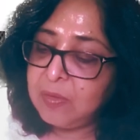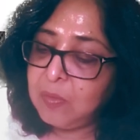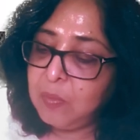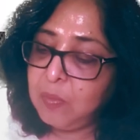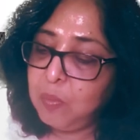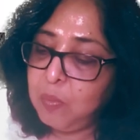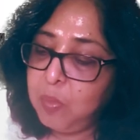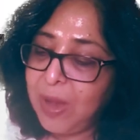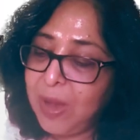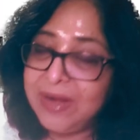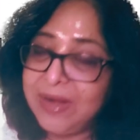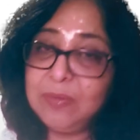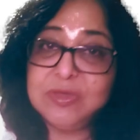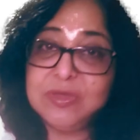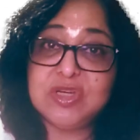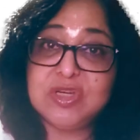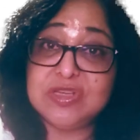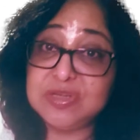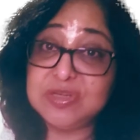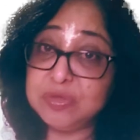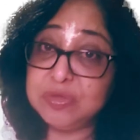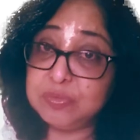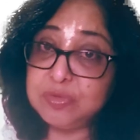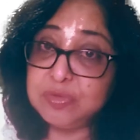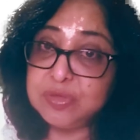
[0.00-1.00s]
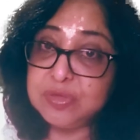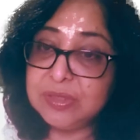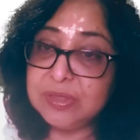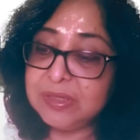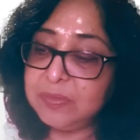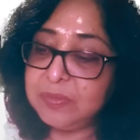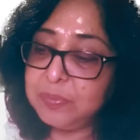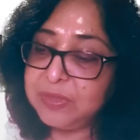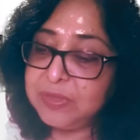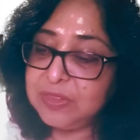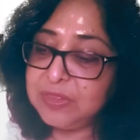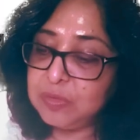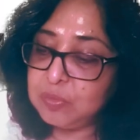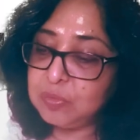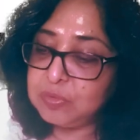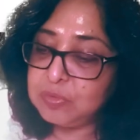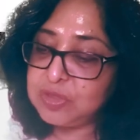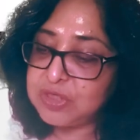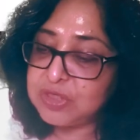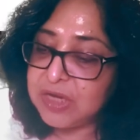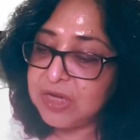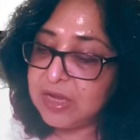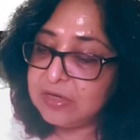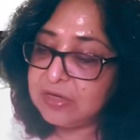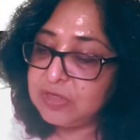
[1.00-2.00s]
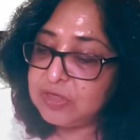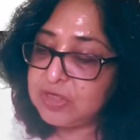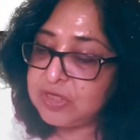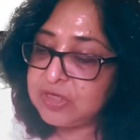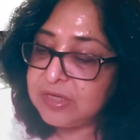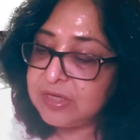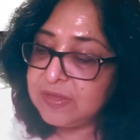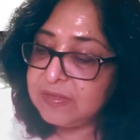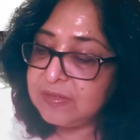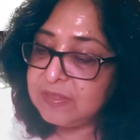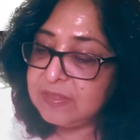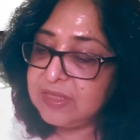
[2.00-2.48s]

One which is neutral with no charge.